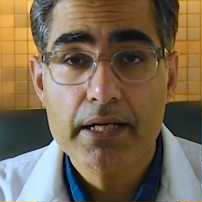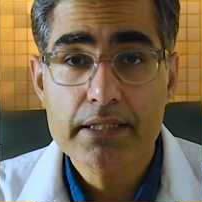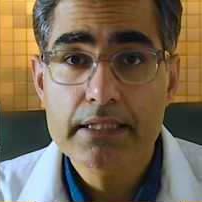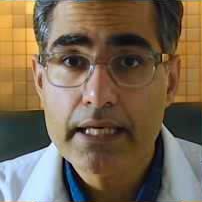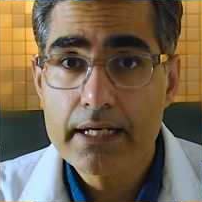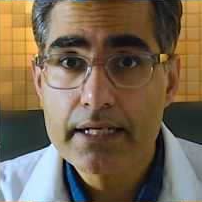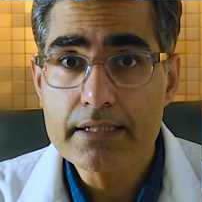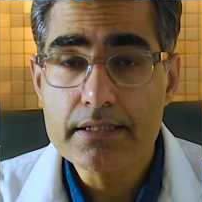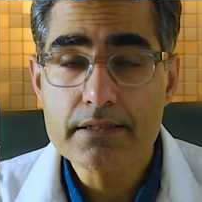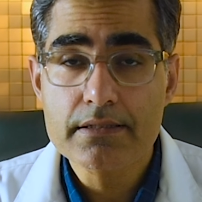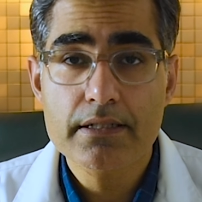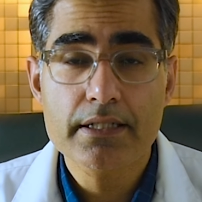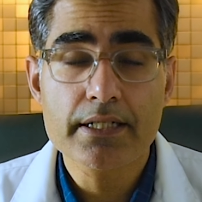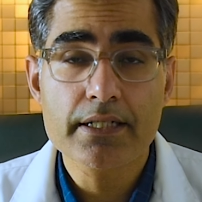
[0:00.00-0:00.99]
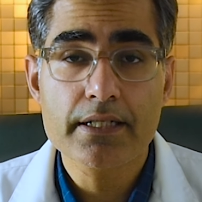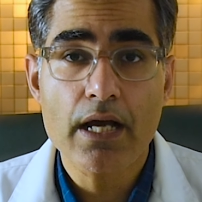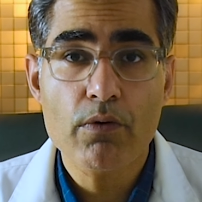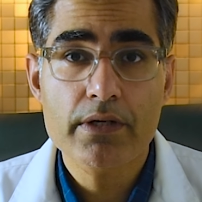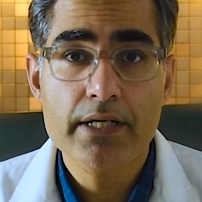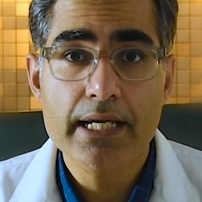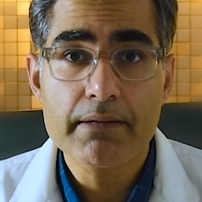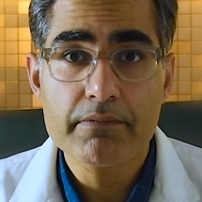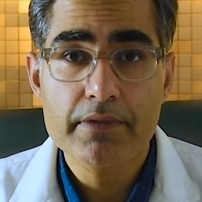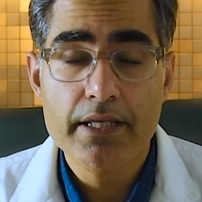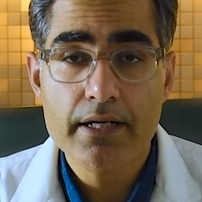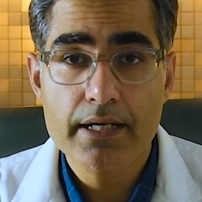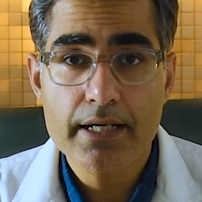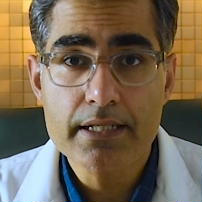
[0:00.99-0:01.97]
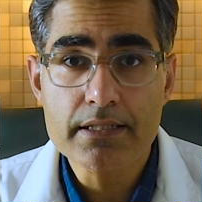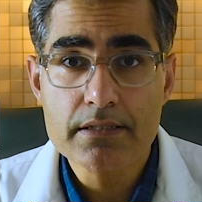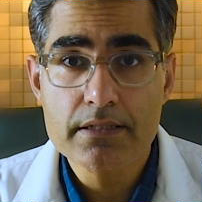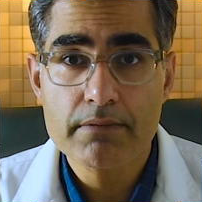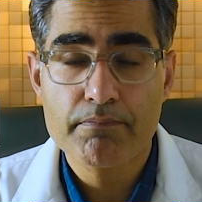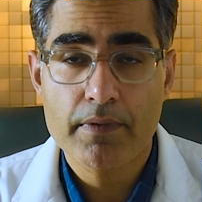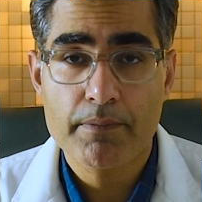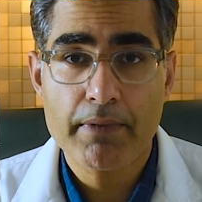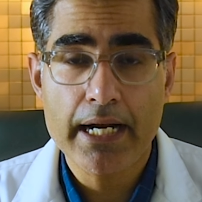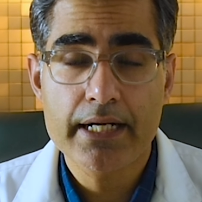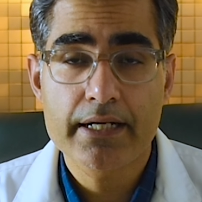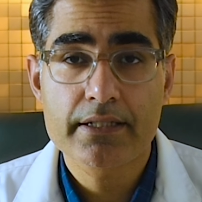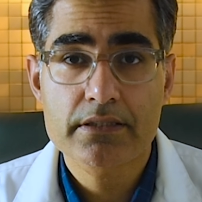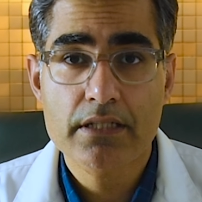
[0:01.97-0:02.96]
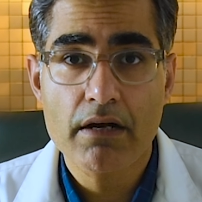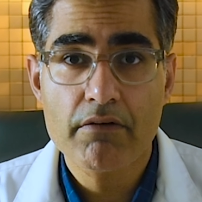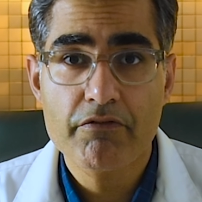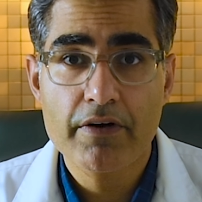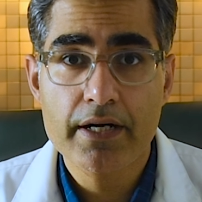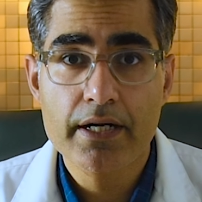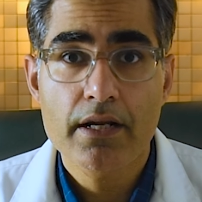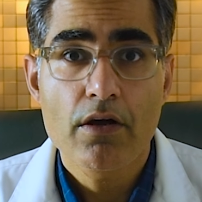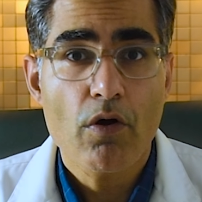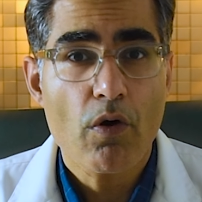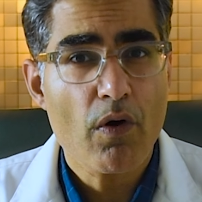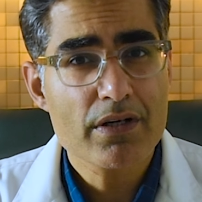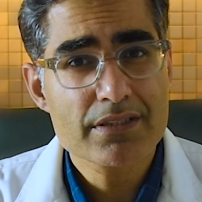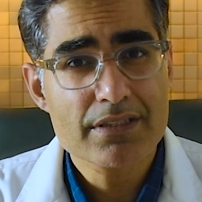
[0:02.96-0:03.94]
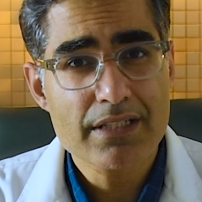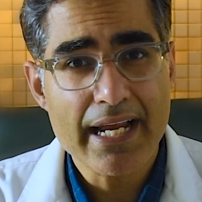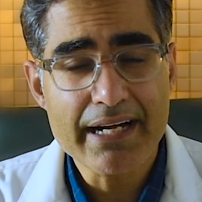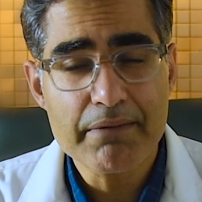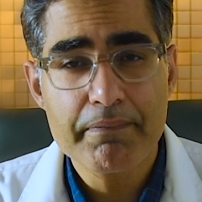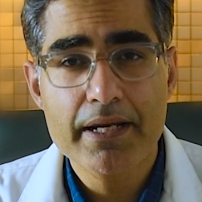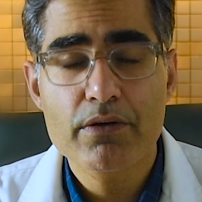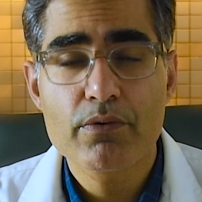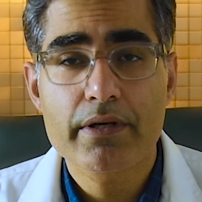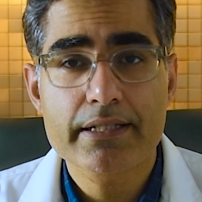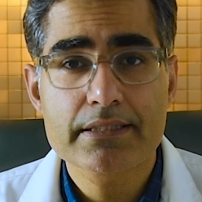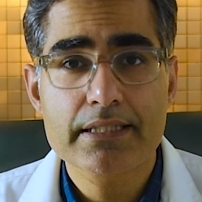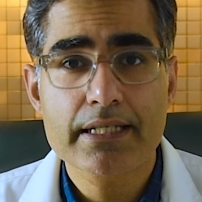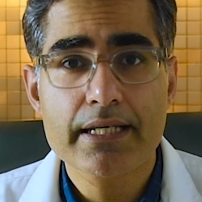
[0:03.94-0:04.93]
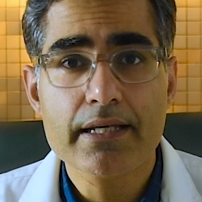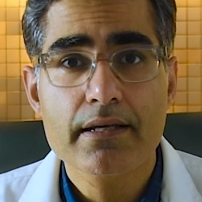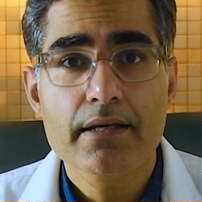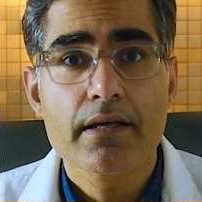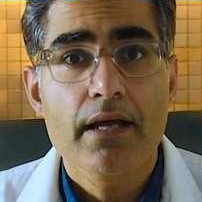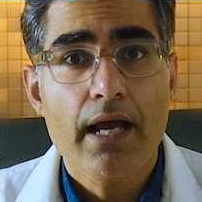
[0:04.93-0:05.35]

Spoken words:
But there is a certain downtime, there is a mild discomfort or slight pain, you can say,